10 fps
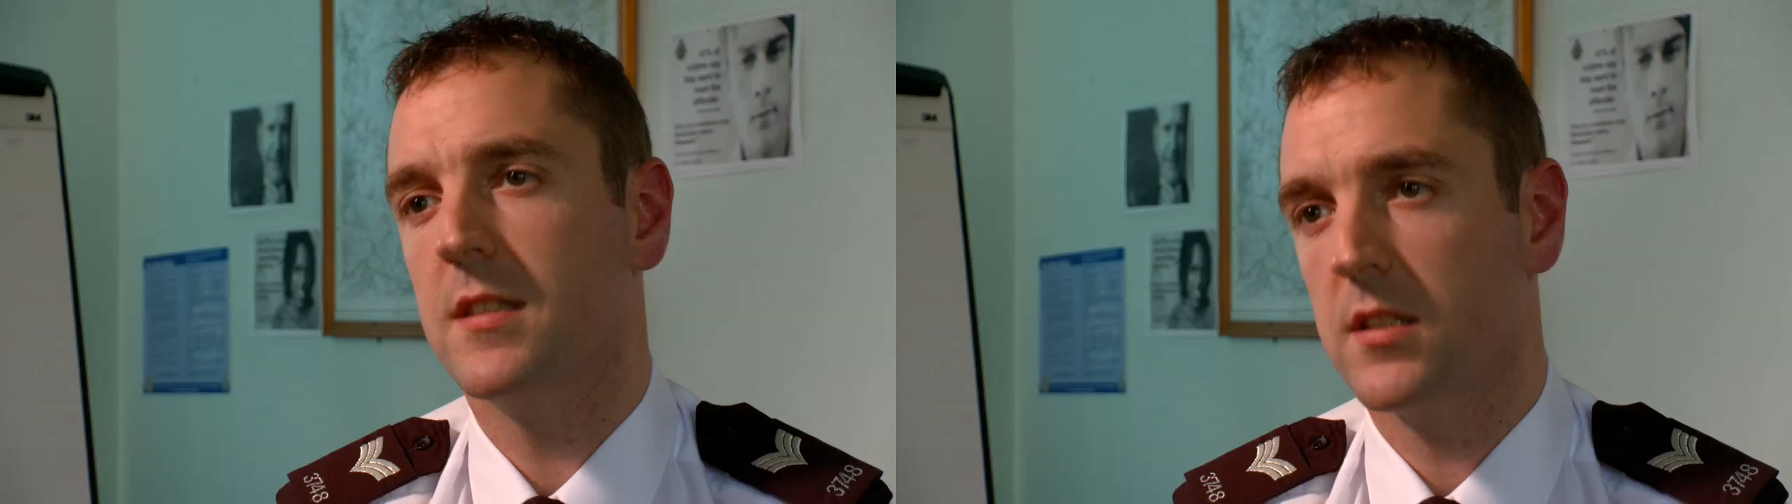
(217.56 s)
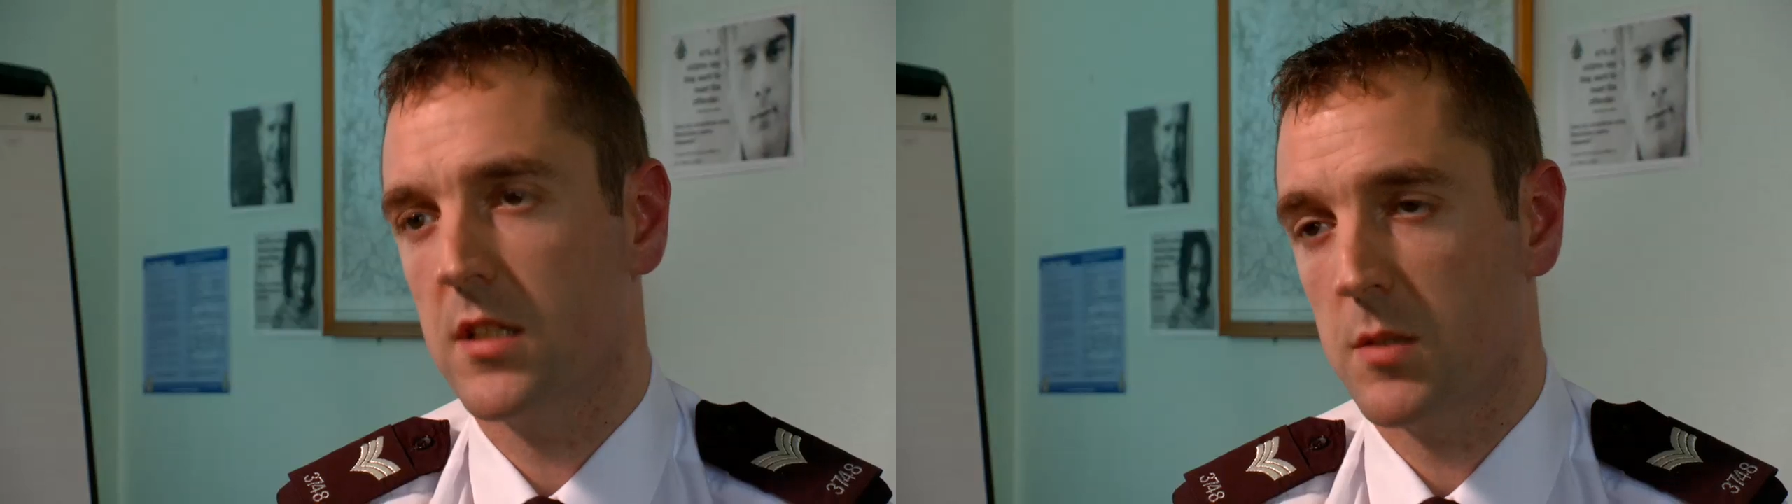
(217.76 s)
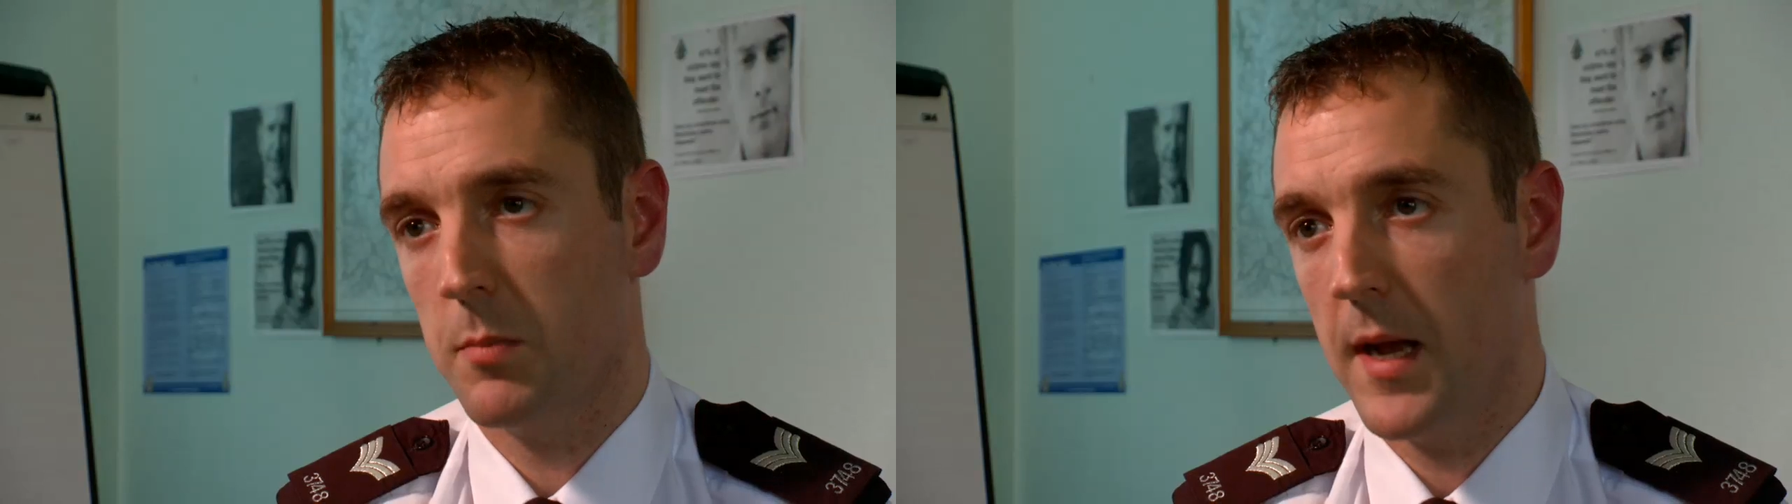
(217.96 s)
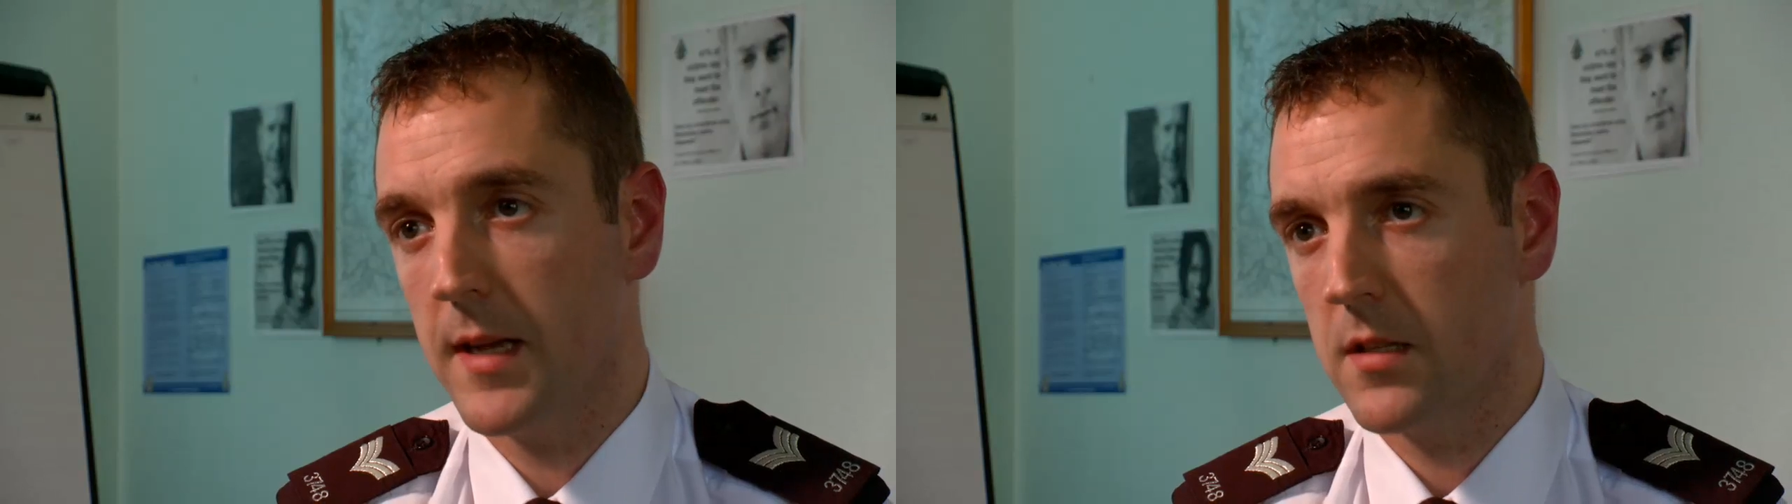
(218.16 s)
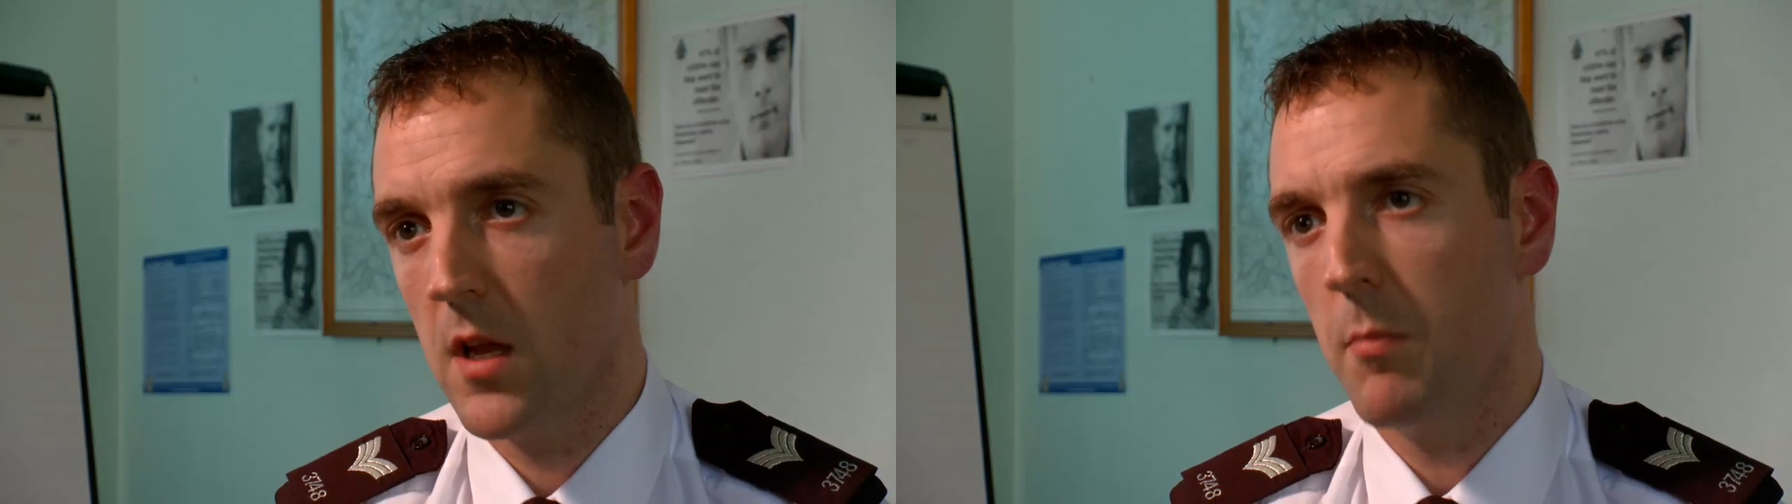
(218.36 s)
the
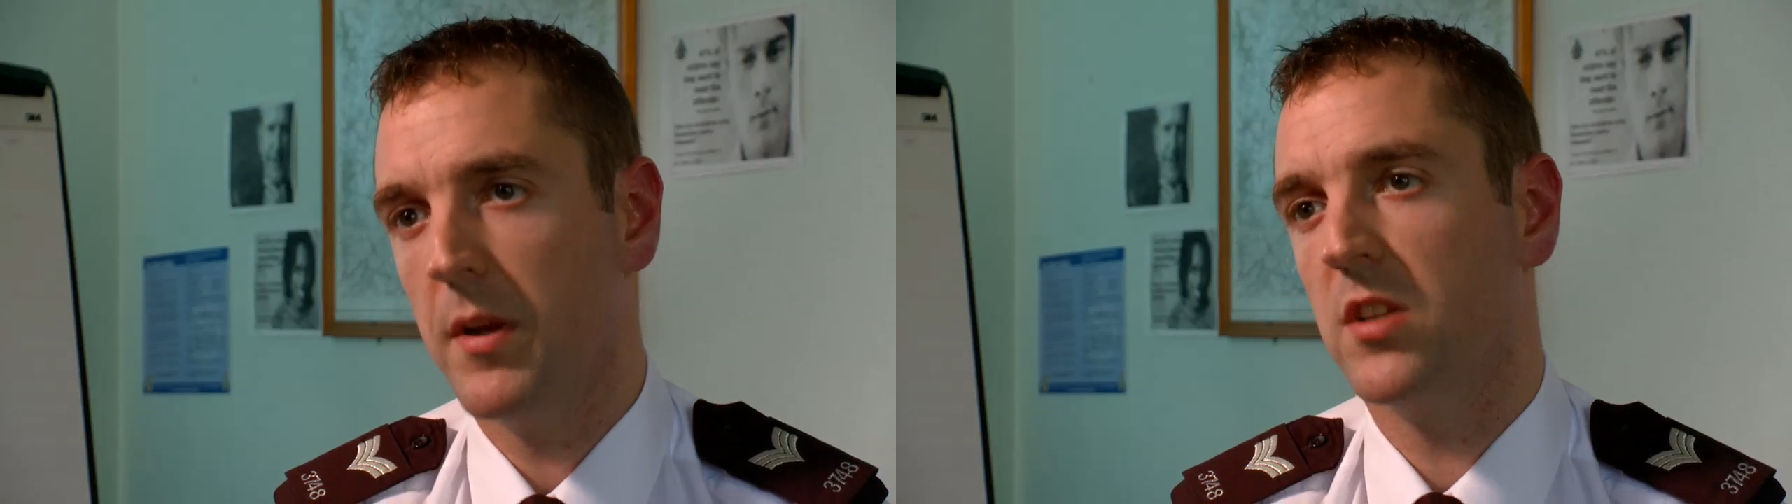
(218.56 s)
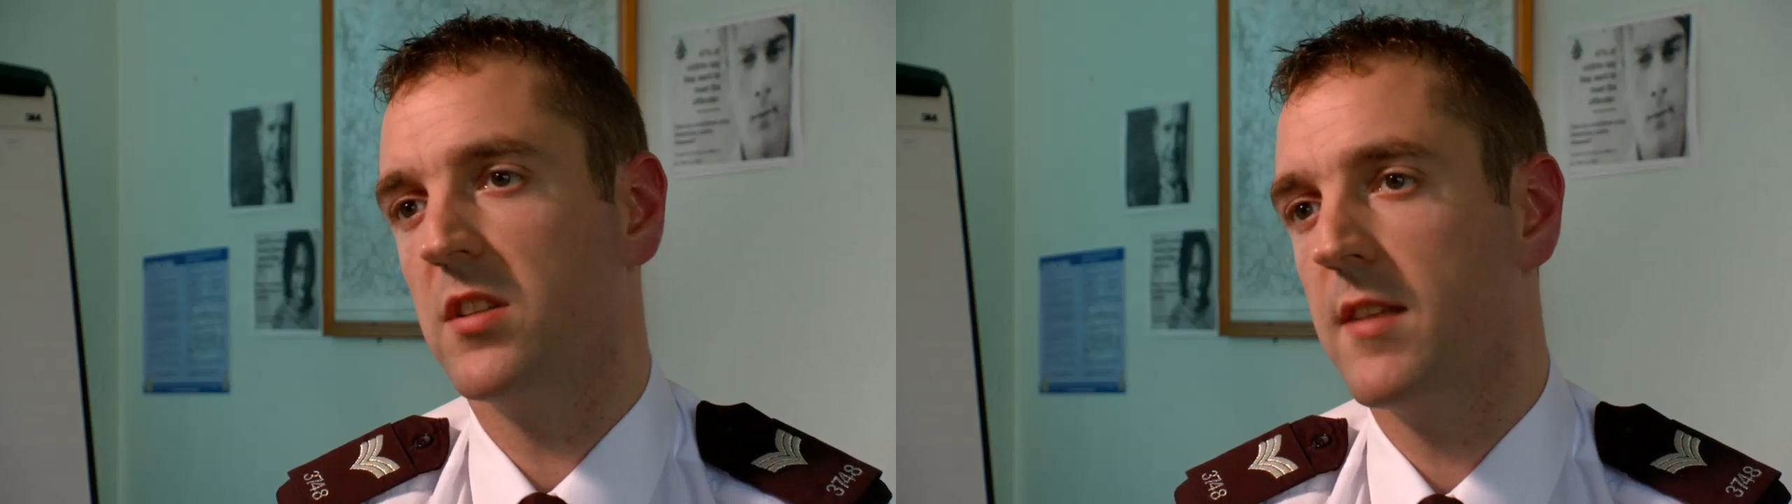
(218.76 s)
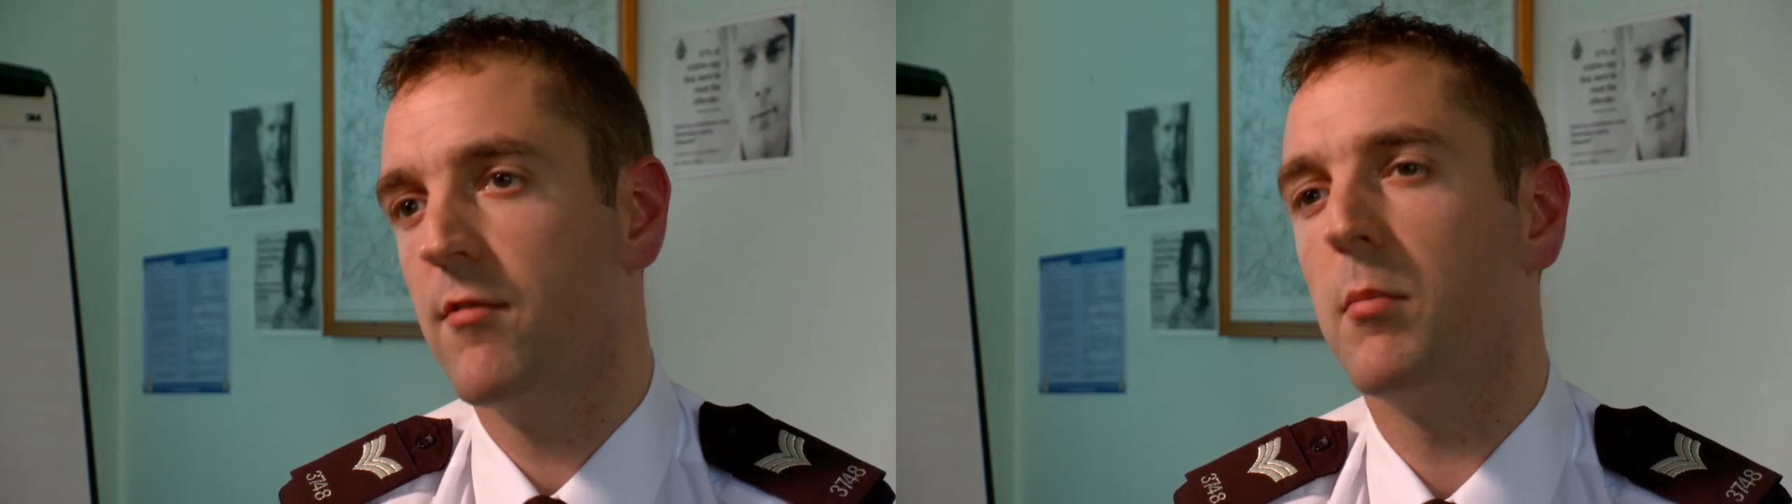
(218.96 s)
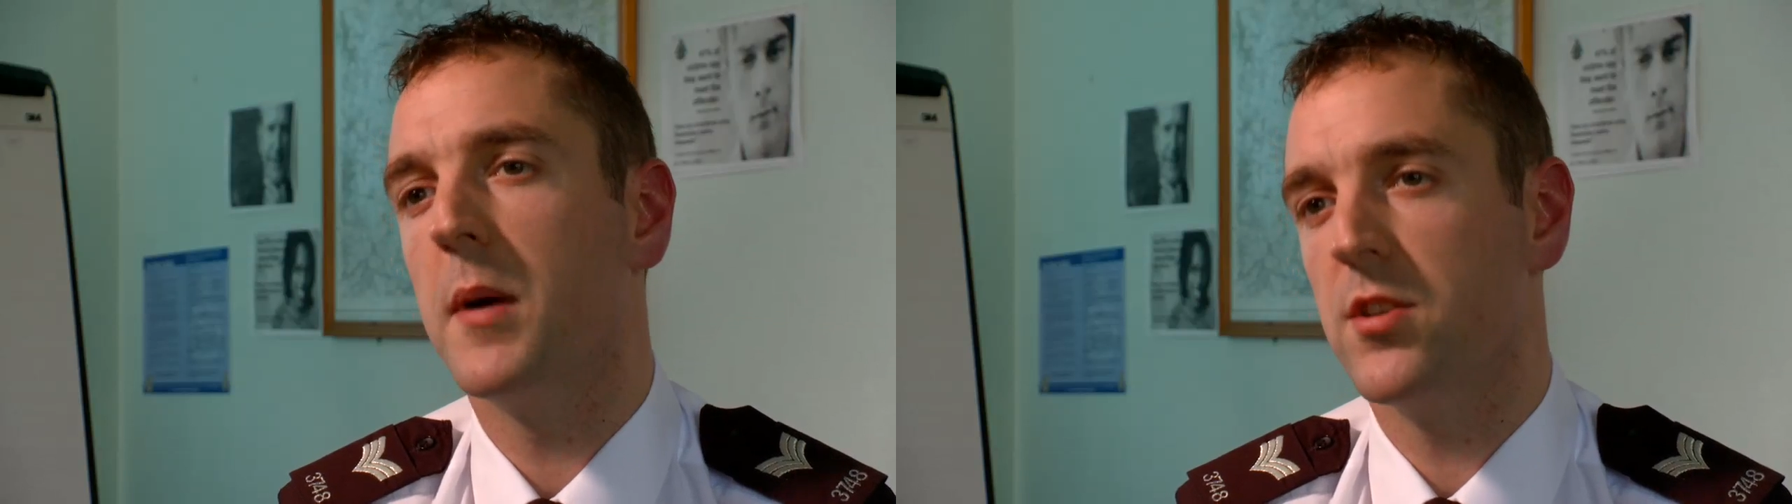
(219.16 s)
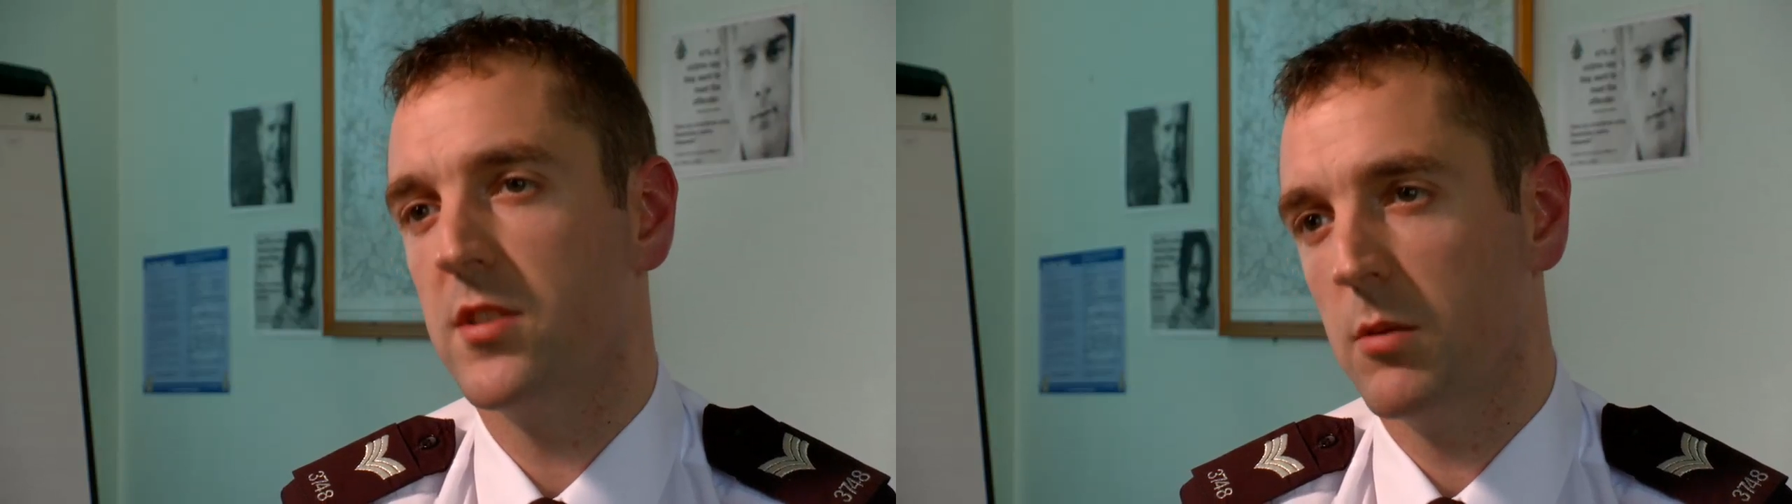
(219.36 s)
suspect because of the information